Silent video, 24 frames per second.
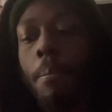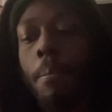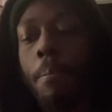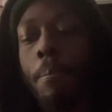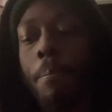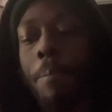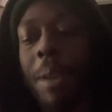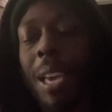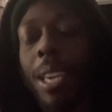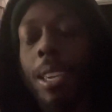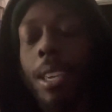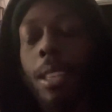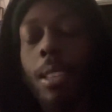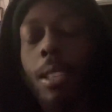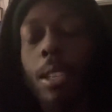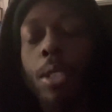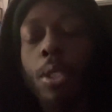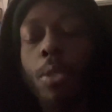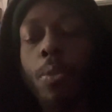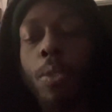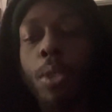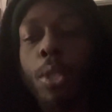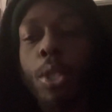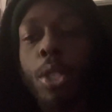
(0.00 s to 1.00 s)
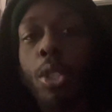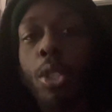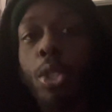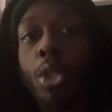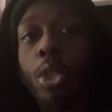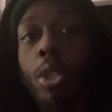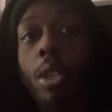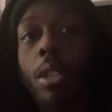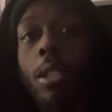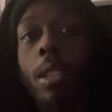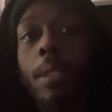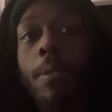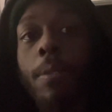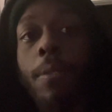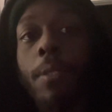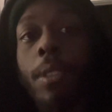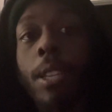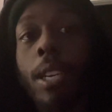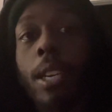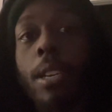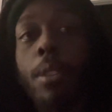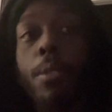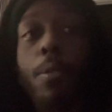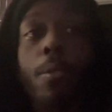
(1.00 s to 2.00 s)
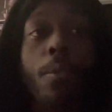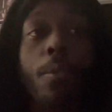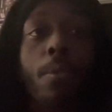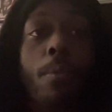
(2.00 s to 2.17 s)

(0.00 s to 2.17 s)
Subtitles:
Becky Lynch versus Charlotte Flair.